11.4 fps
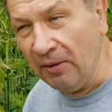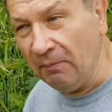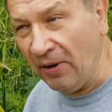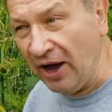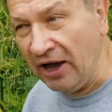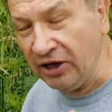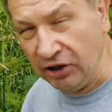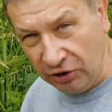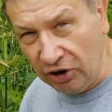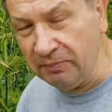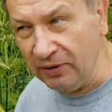by
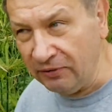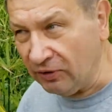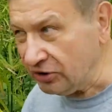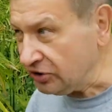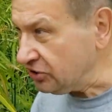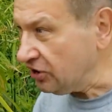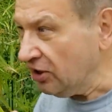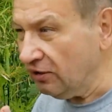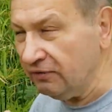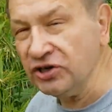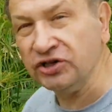herbivores,
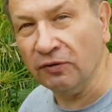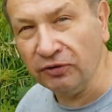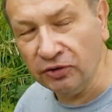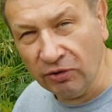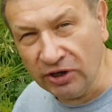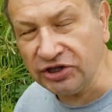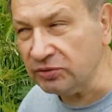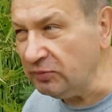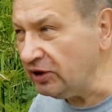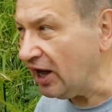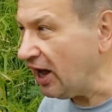which of course
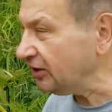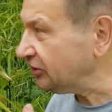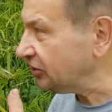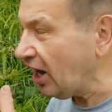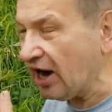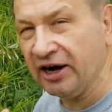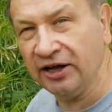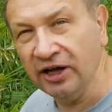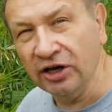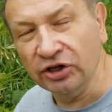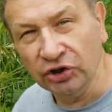will attack
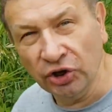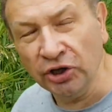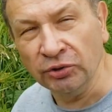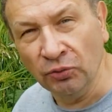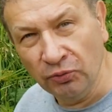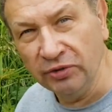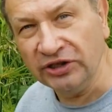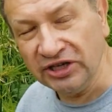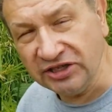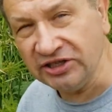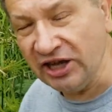non-woody
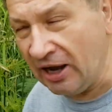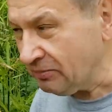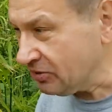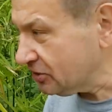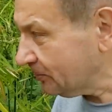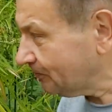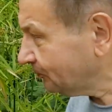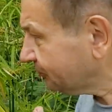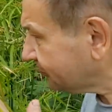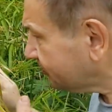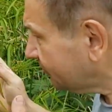stems.
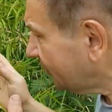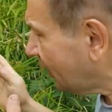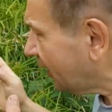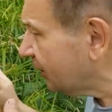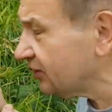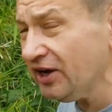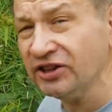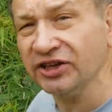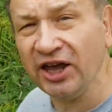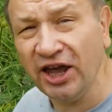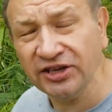In that
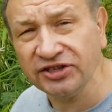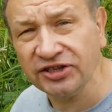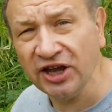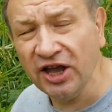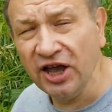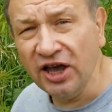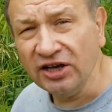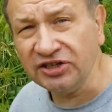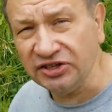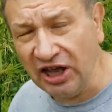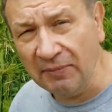case,
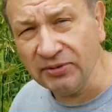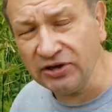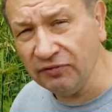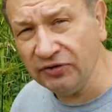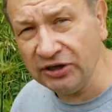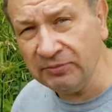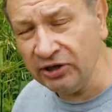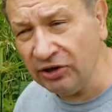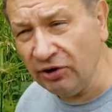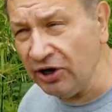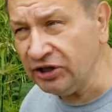stems of
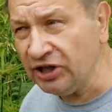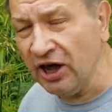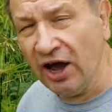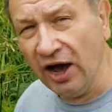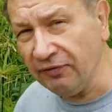graminoid are